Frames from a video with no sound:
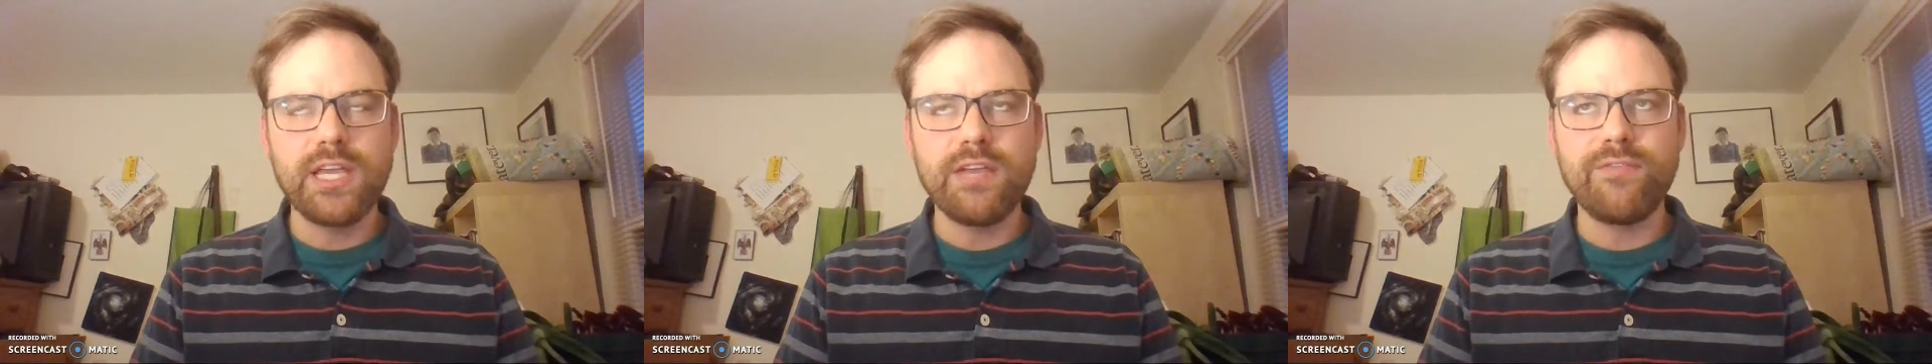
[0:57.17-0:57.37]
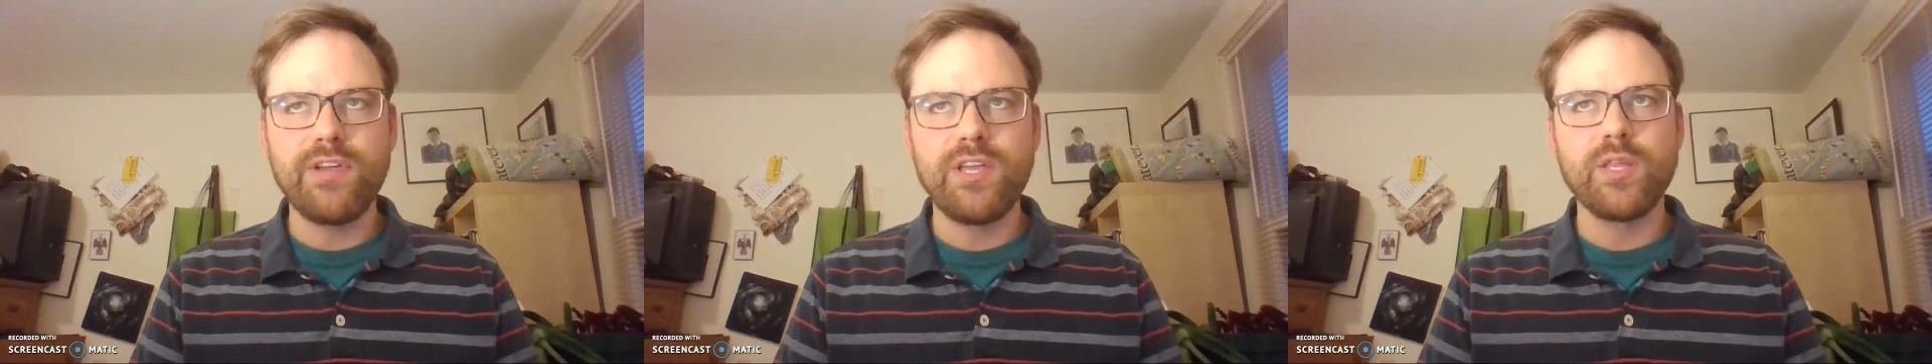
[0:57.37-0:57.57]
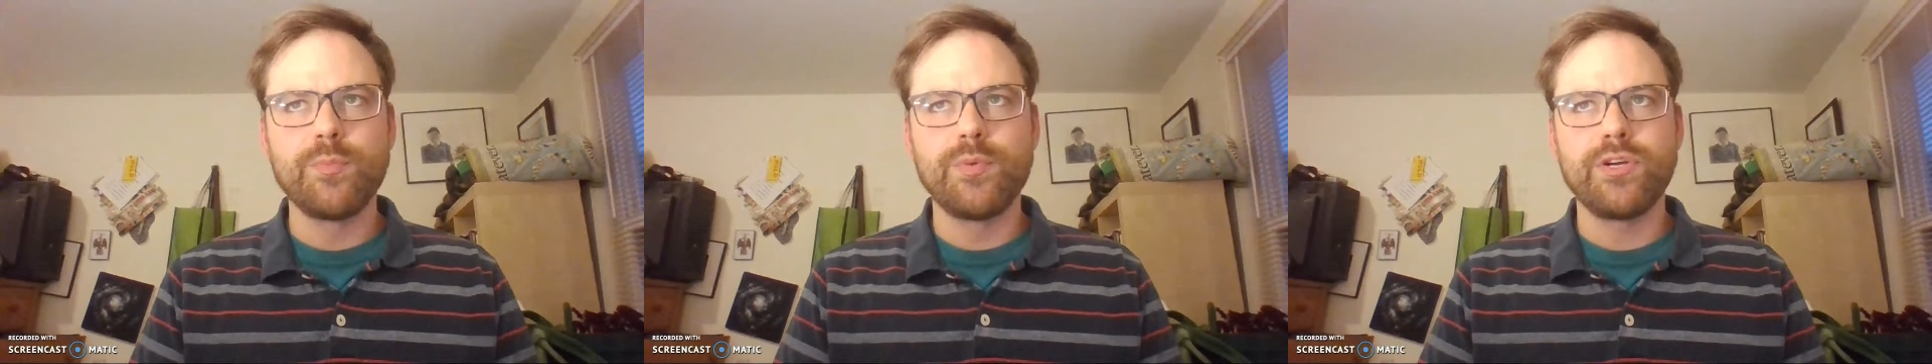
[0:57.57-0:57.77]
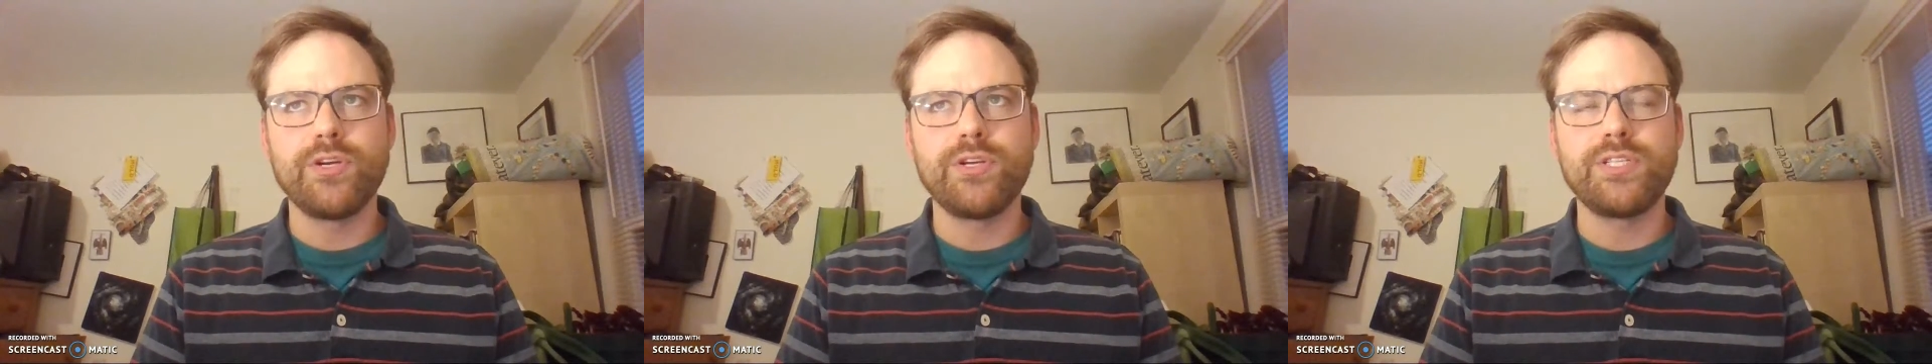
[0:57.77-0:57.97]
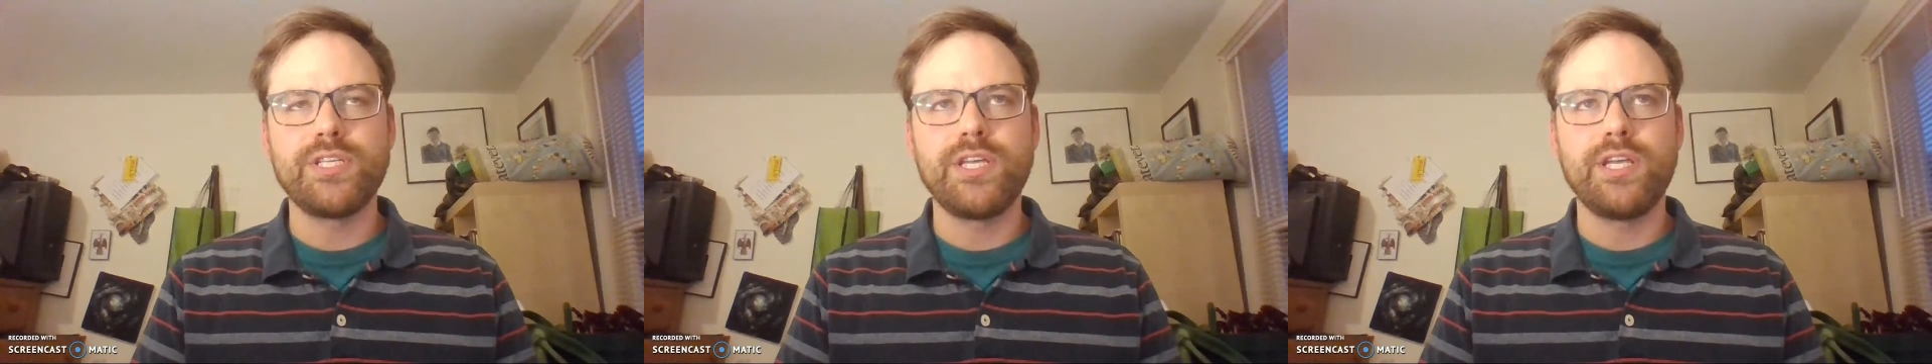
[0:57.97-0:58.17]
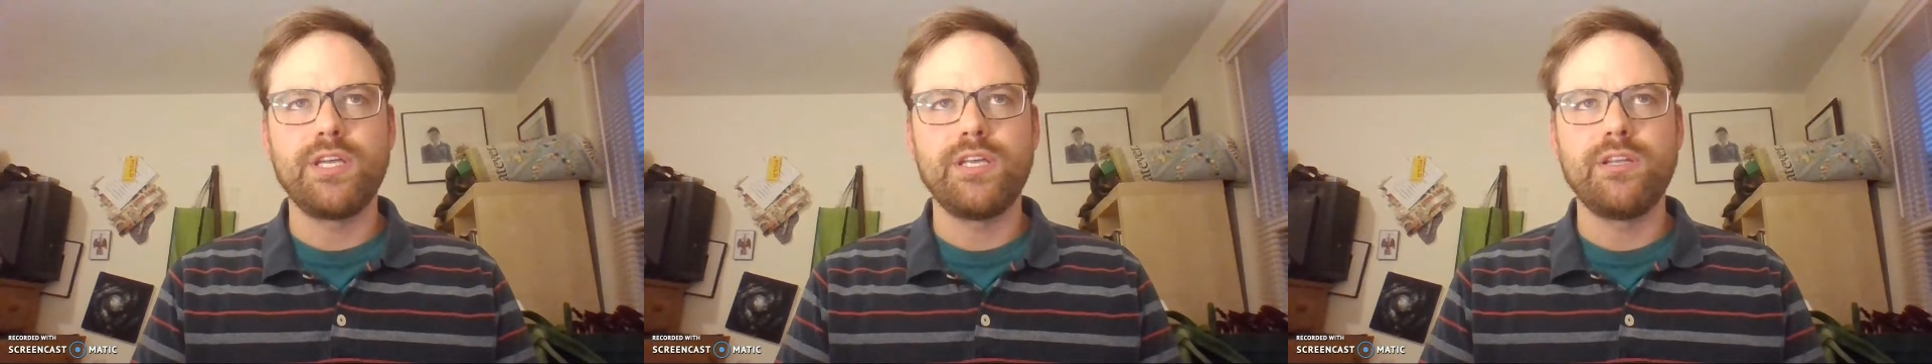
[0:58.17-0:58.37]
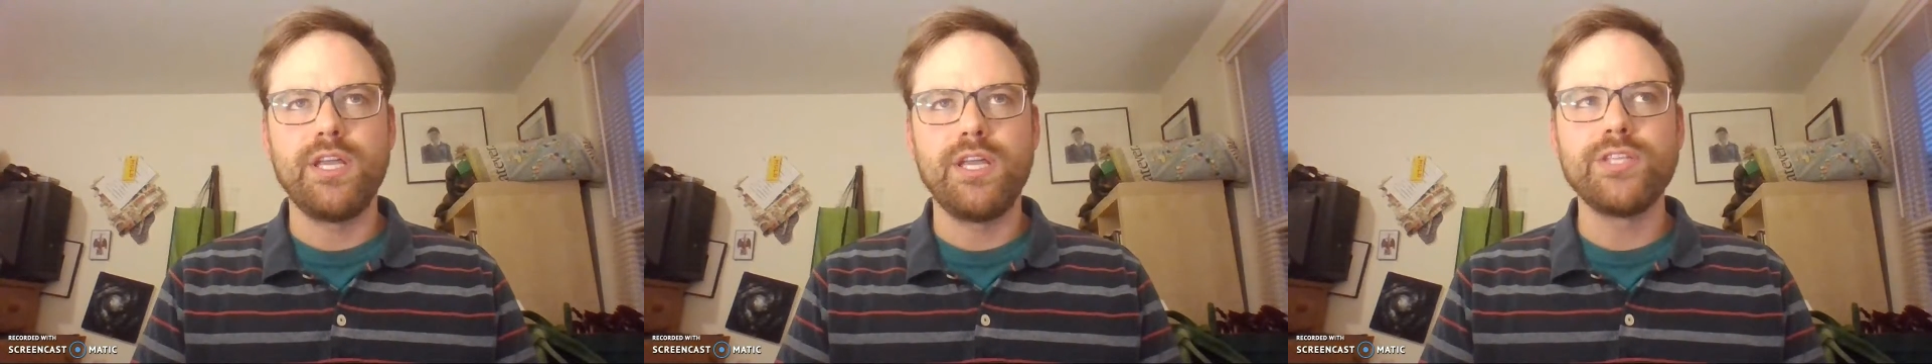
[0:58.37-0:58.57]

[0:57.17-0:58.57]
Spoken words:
giving the person